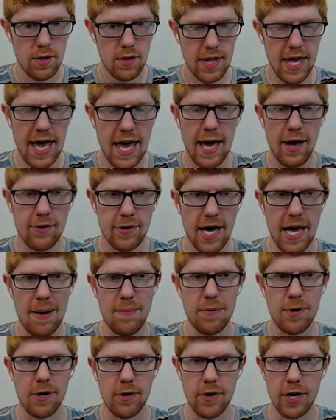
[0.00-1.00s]
Yeah, okay, I
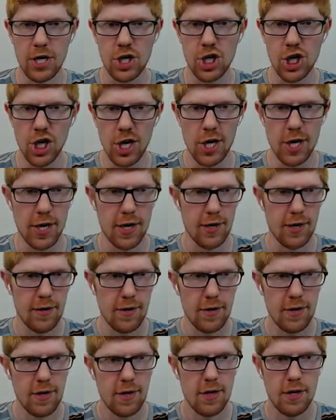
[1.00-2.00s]
put it away. Good.
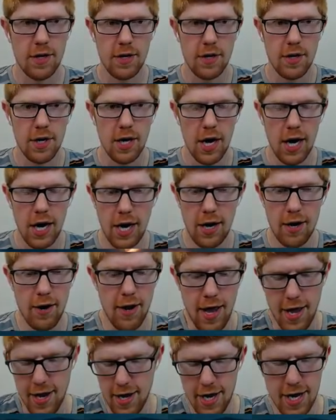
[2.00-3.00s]
All
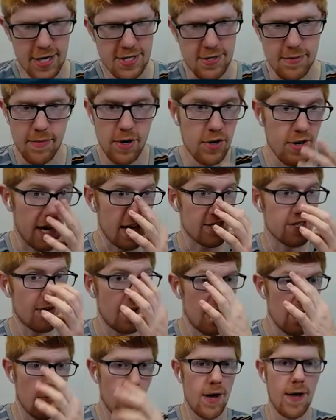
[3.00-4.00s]
right, awesome. Okay, so
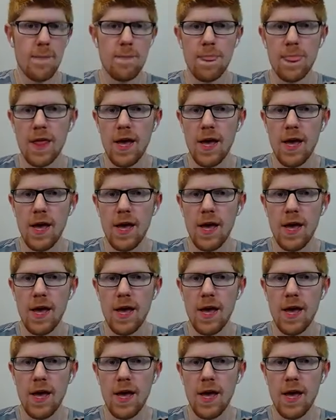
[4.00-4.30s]
anyway,